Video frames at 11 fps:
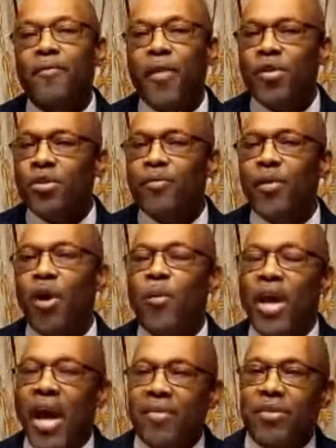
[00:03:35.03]
First of all,
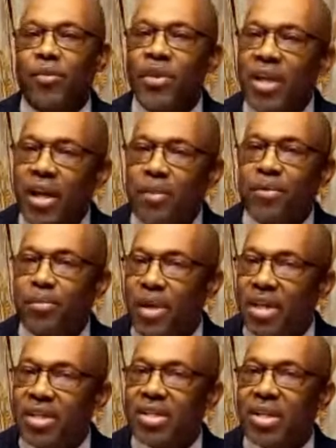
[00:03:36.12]
we have to really help
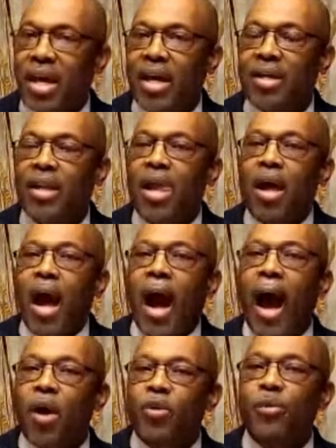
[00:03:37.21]
them understand
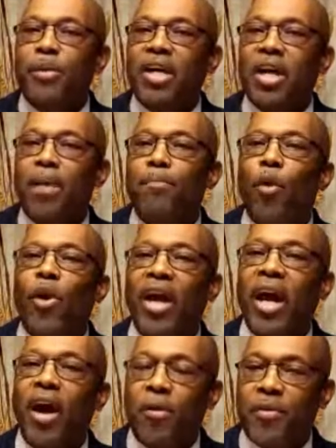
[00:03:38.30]
how to become more
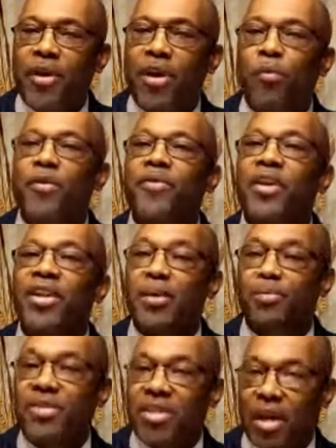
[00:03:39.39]
healthier within
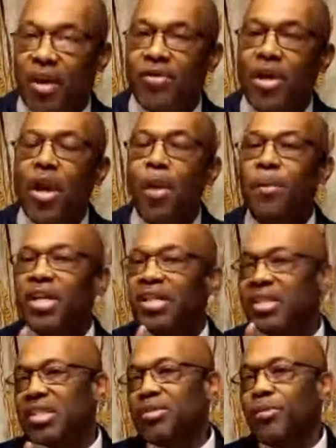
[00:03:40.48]
themselves.
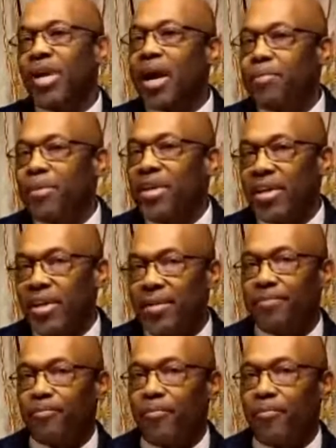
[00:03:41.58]
Because this is what I believe.